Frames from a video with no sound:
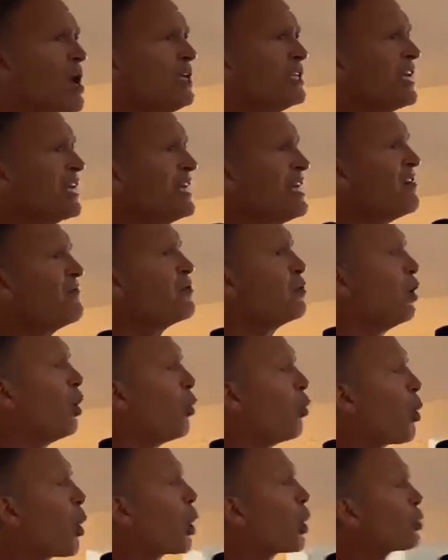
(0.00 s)
to give you a
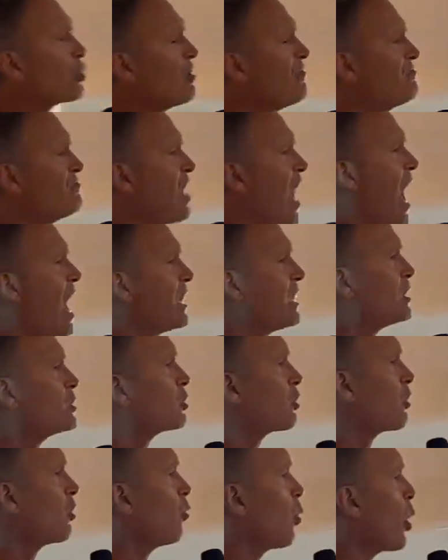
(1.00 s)
word of knowledge
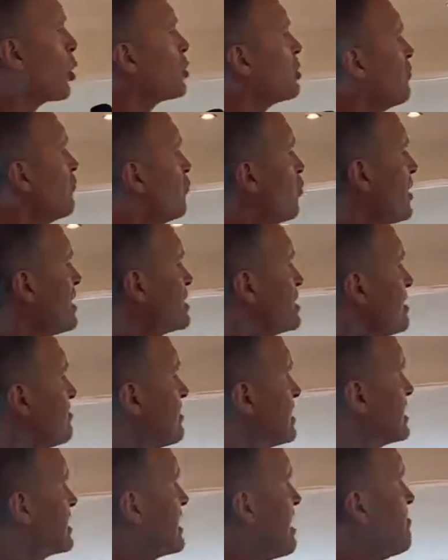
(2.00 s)
or a word of wisdom
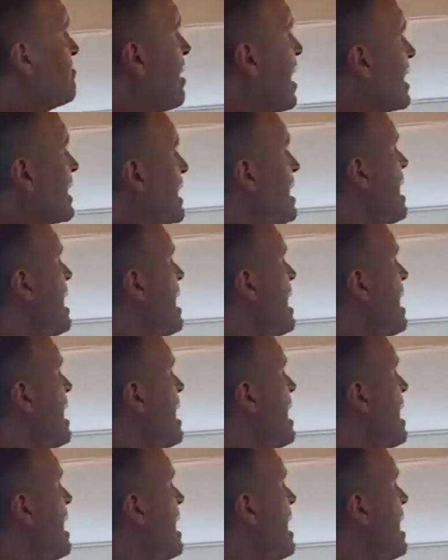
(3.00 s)
to somebody,